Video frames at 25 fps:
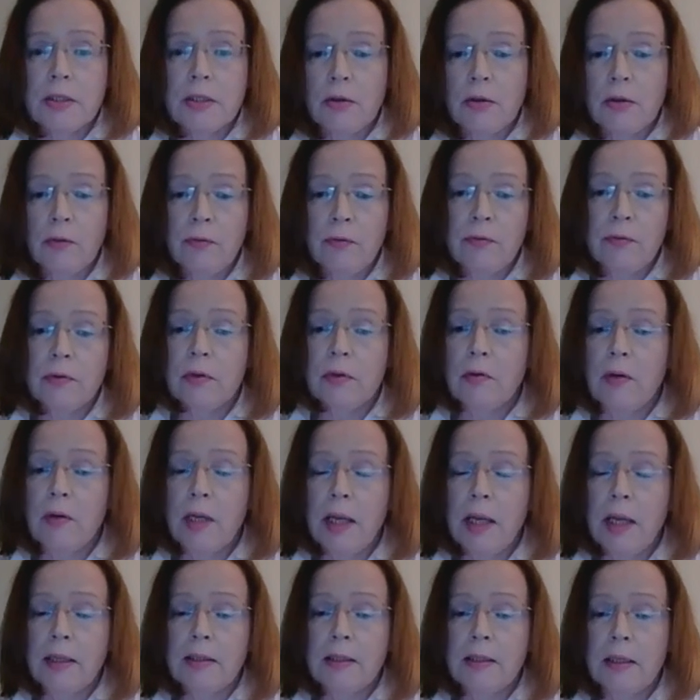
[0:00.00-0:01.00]
of
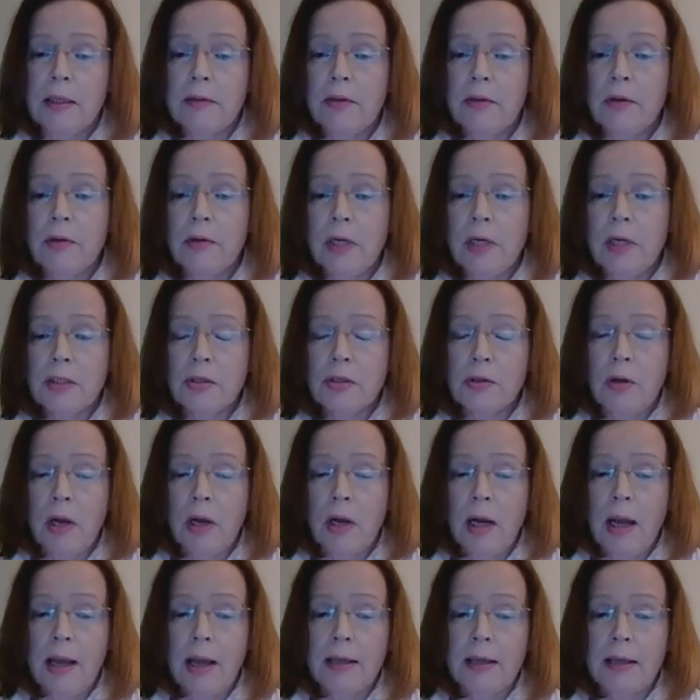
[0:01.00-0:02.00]
creating the
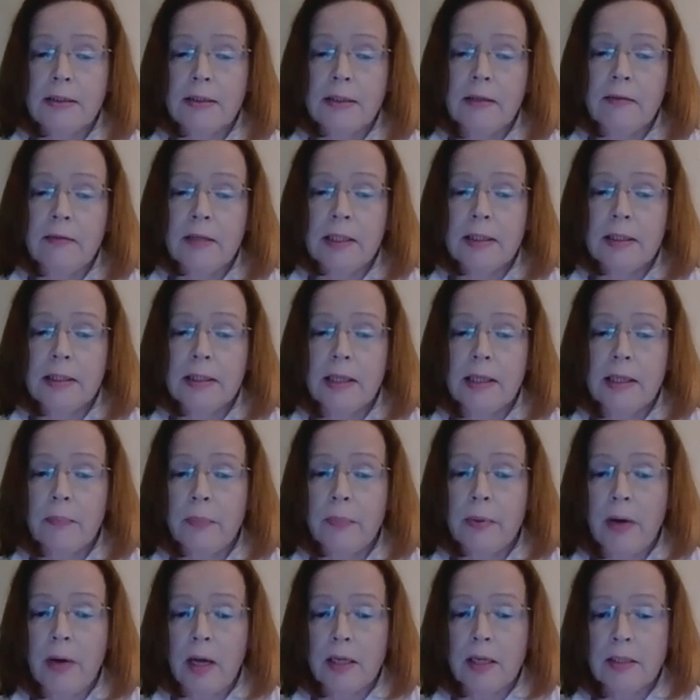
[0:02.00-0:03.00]
national activity
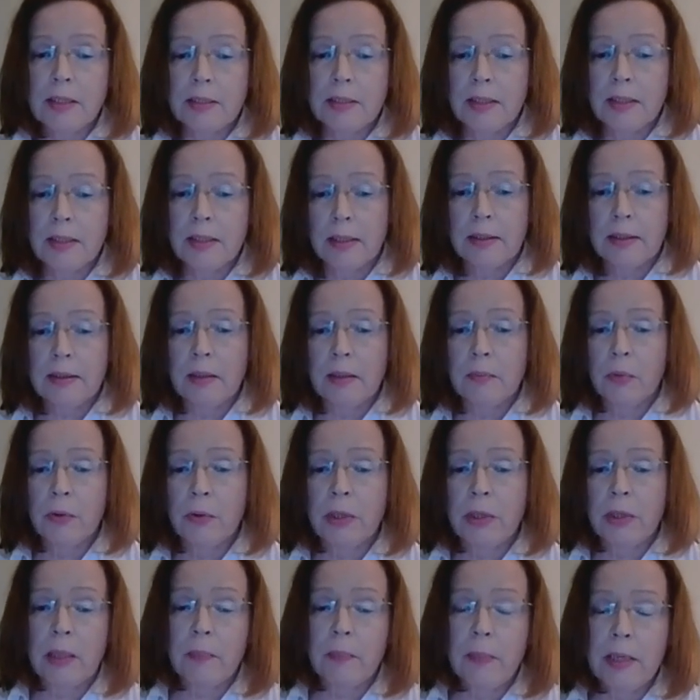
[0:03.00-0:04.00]
and price data
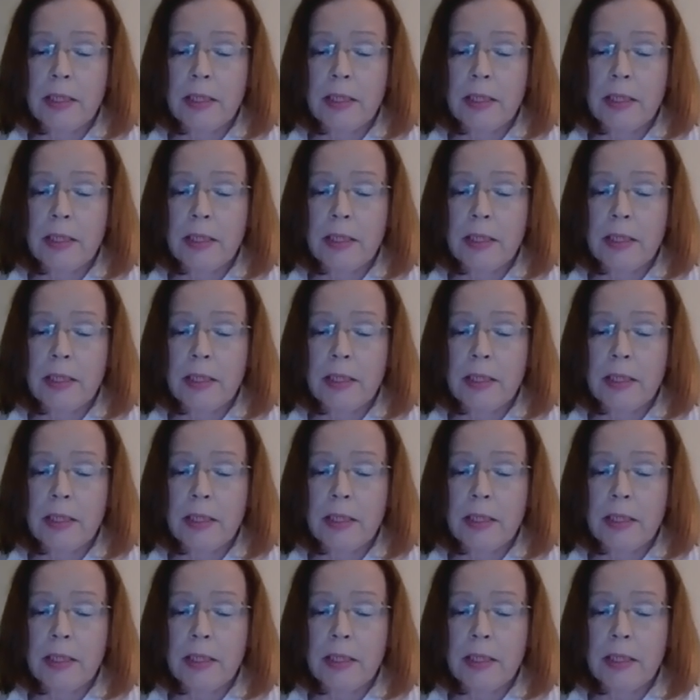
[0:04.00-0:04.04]
model